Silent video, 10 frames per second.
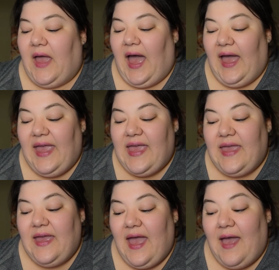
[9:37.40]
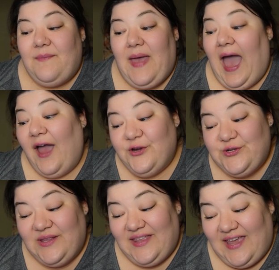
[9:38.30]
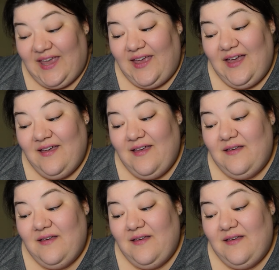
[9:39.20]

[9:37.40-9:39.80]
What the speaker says: I am actually